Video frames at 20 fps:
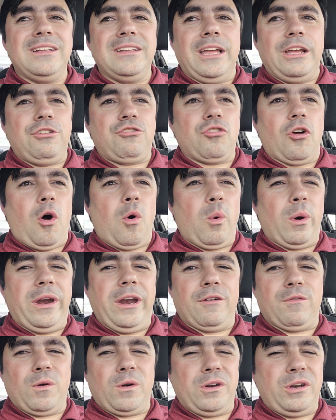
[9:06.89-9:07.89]
They saw
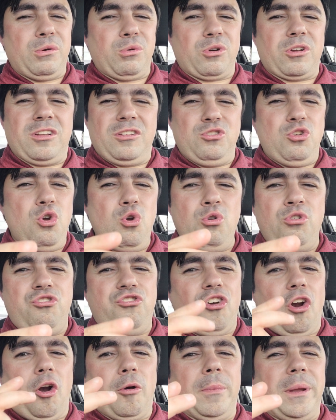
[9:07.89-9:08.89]
whatever there were two
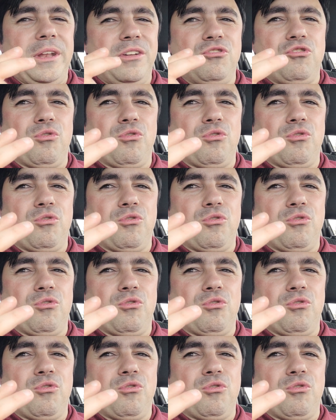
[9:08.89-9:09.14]
German